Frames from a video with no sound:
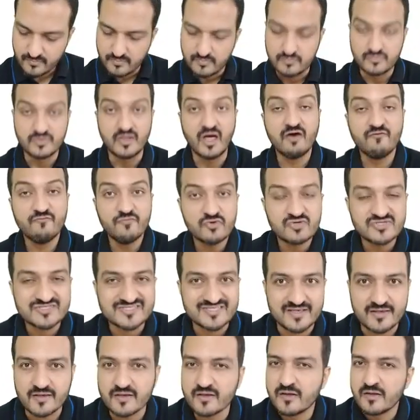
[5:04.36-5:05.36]
Now you
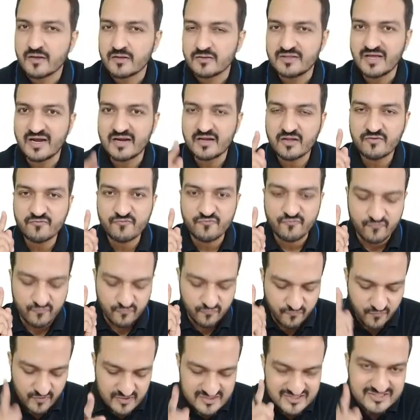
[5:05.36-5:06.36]
see that if
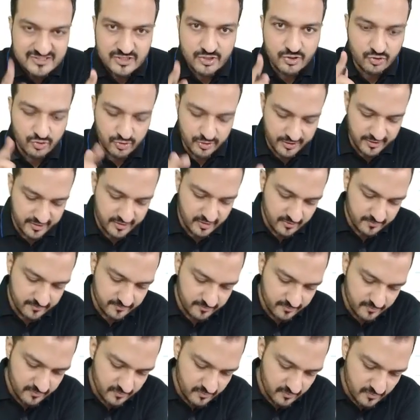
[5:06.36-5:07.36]

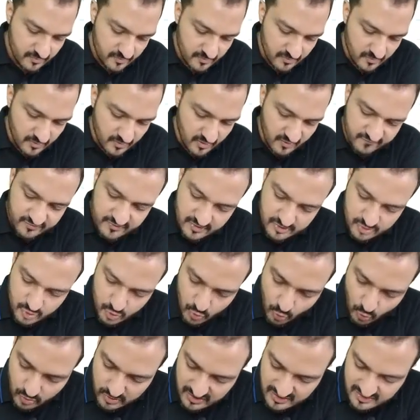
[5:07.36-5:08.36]
the
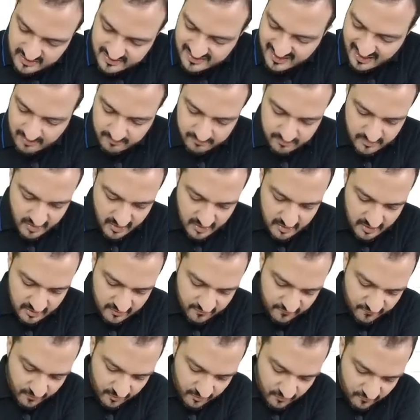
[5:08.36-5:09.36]
total time
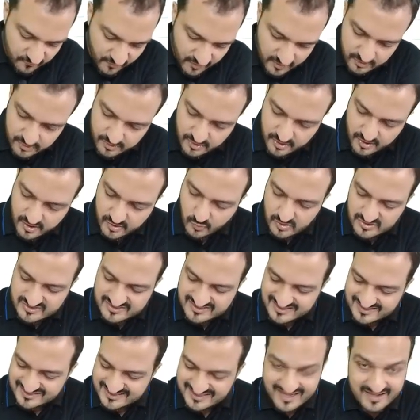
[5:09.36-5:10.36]
needed for one unit
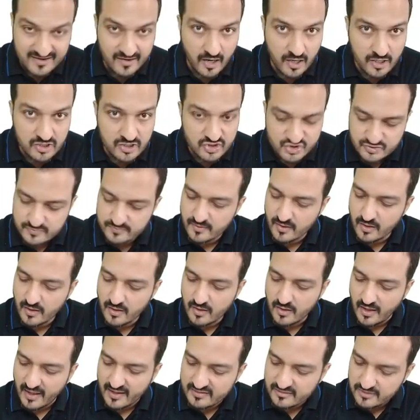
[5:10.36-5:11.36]
was 10 hours,
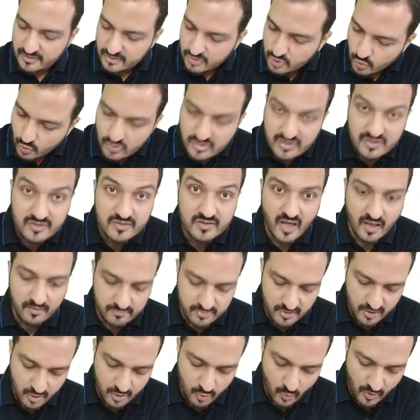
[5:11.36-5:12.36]
the total
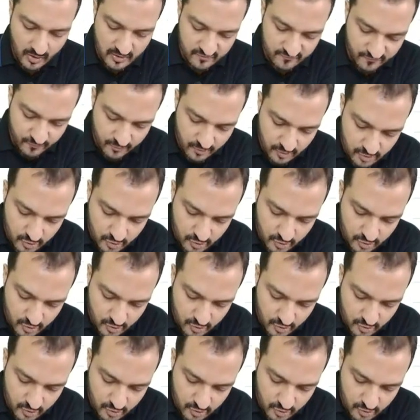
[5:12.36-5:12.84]
time required for